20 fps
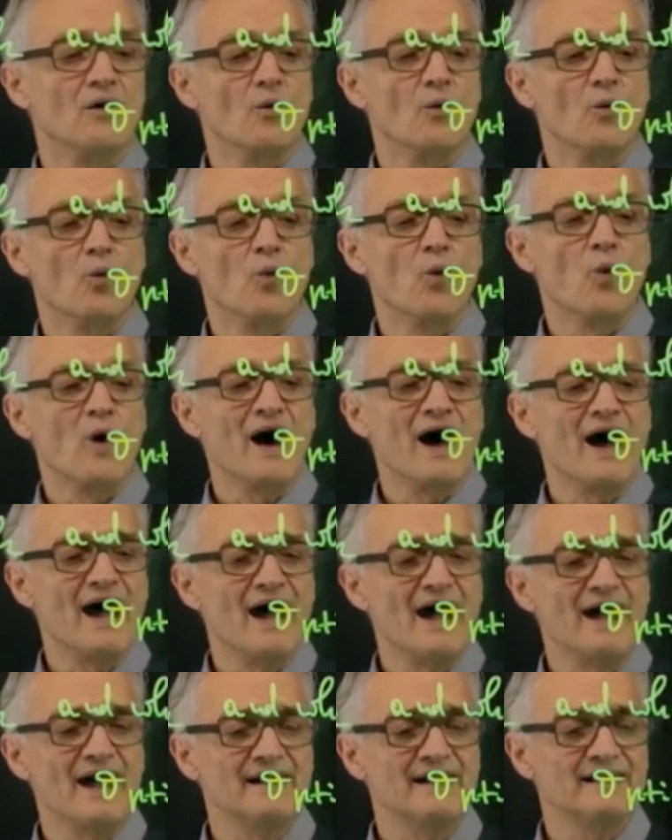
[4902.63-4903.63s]

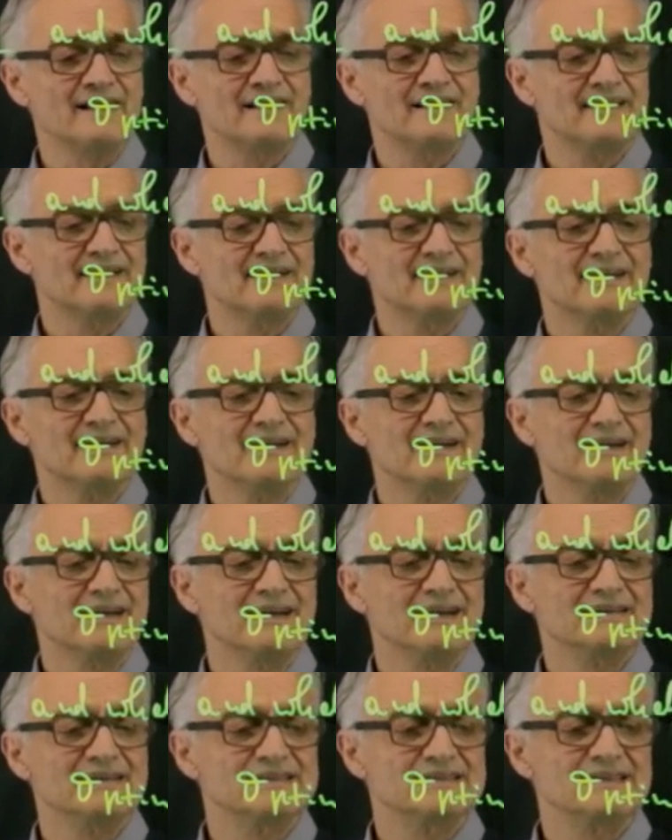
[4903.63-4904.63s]
y
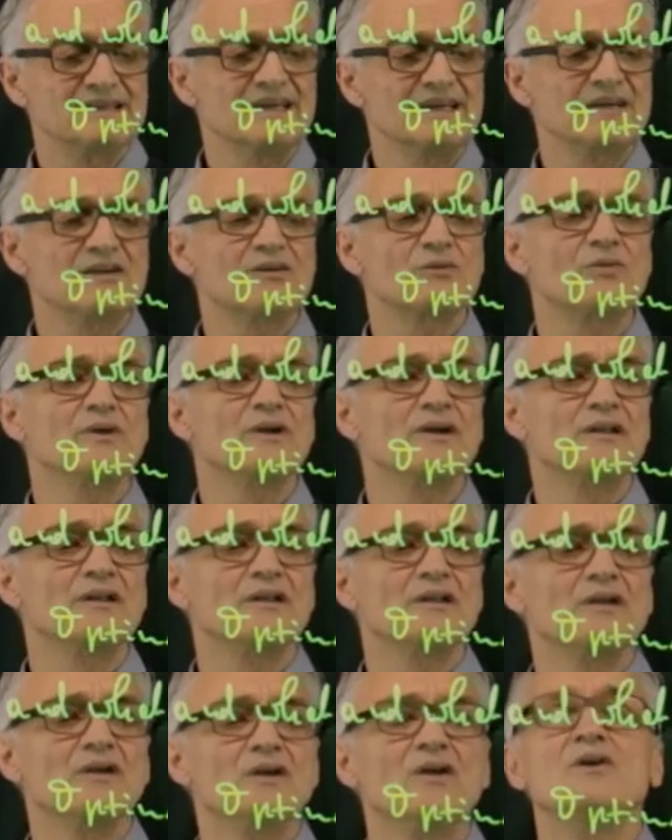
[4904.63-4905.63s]
is
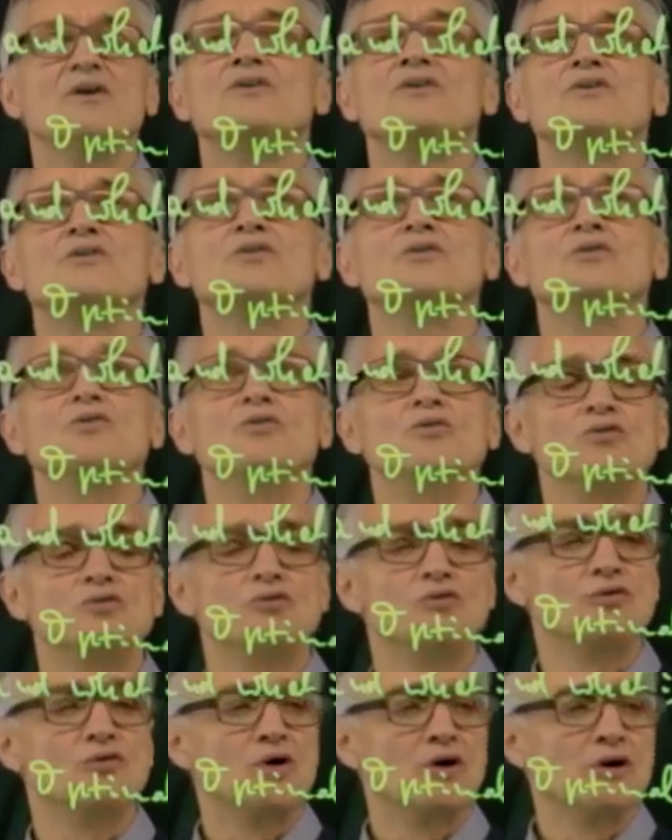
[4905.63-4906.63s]
equal
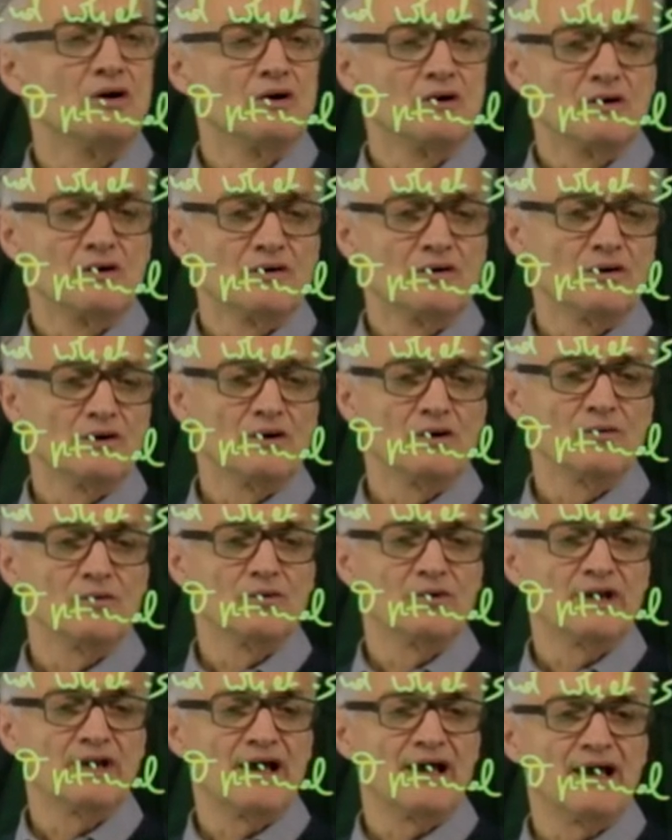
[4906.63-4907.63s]
to
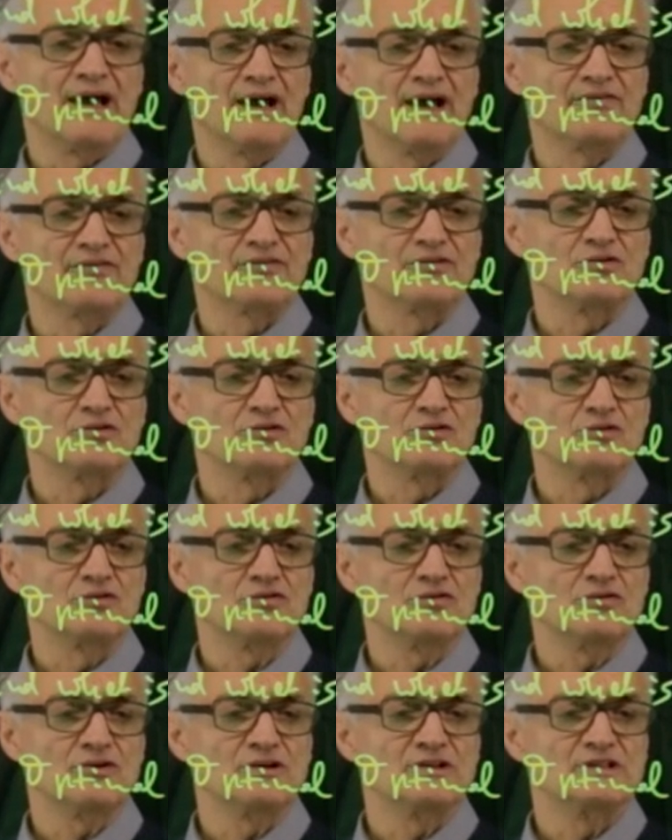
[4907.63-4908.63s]
what I have to
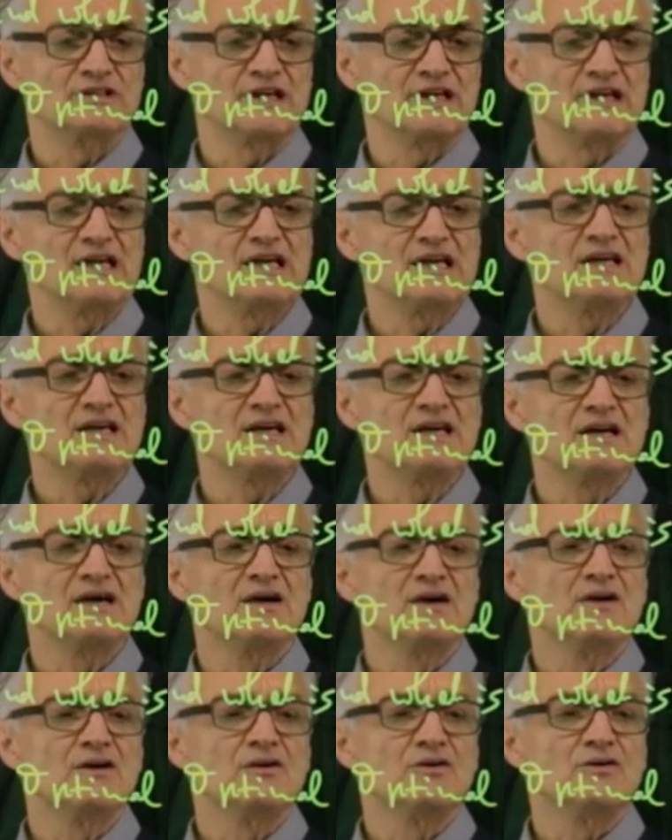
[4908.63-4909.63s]
do is e
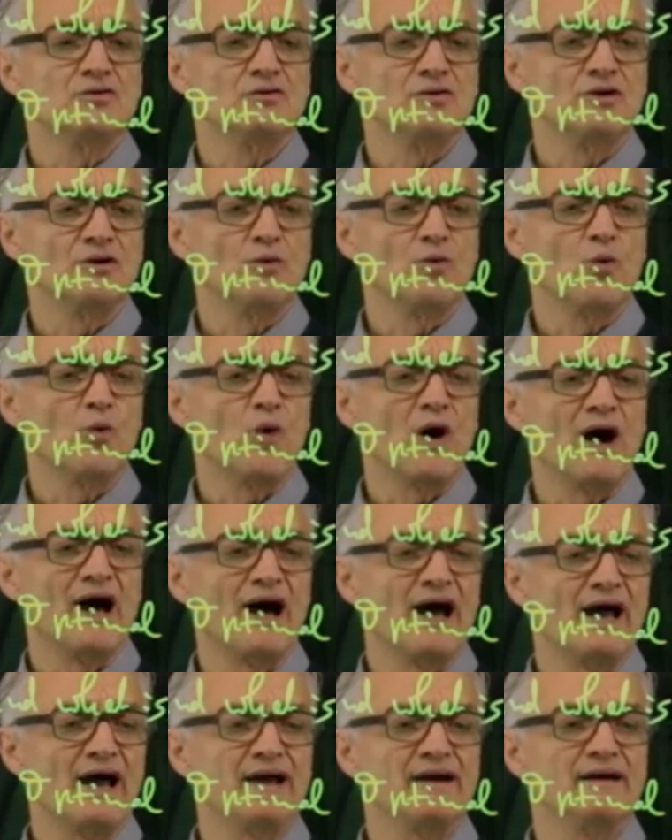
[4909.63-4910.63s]
to the
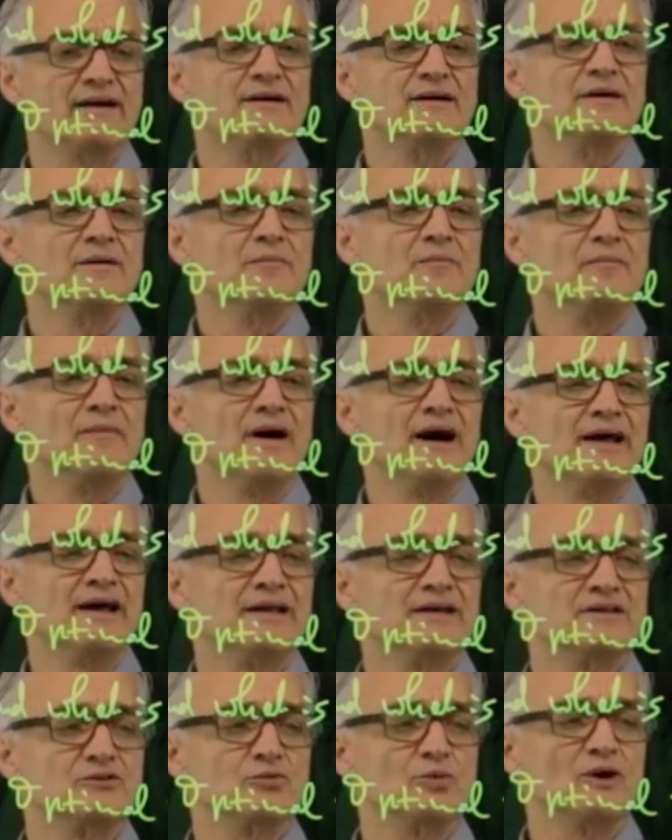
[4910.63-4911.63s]
y
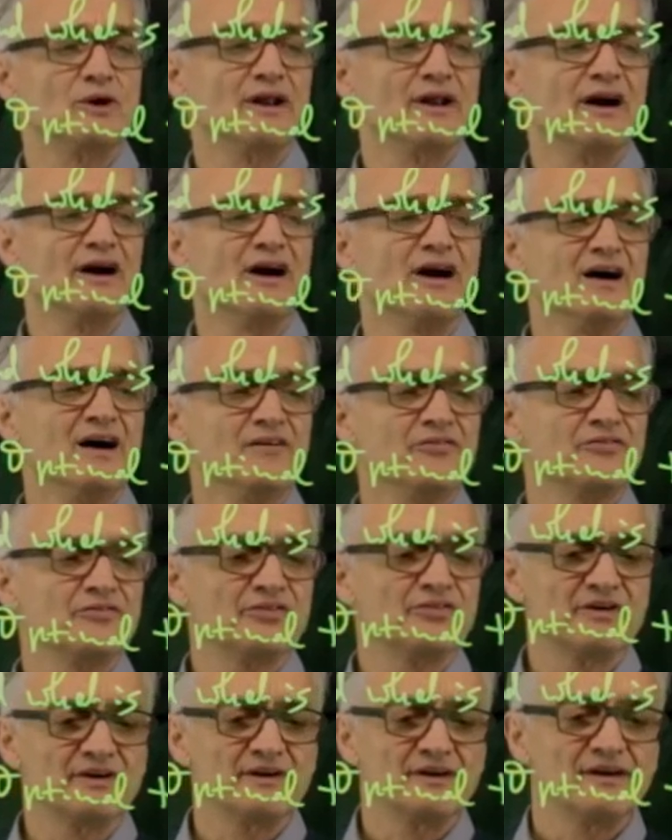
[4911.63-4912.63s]
minus 1/2.
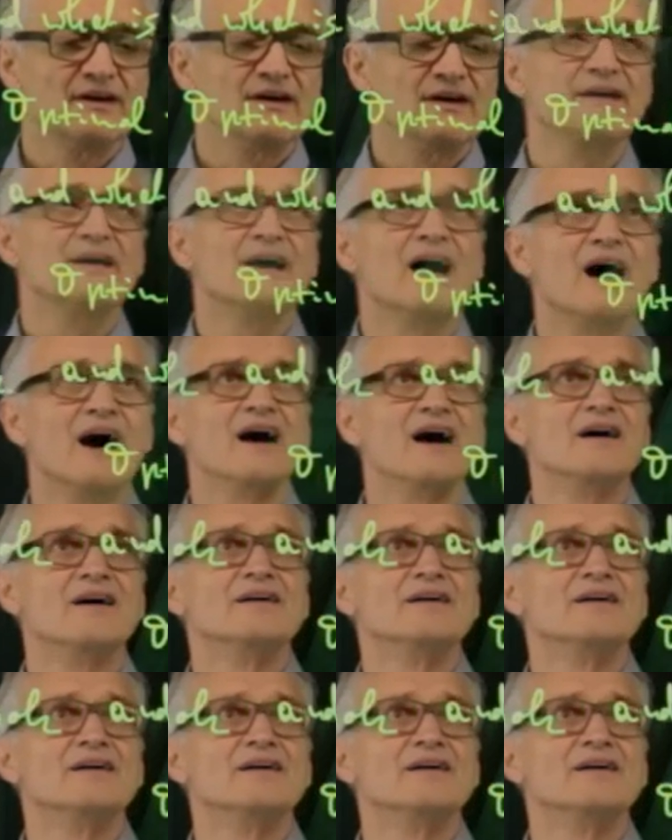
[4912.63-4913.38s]
Yeah,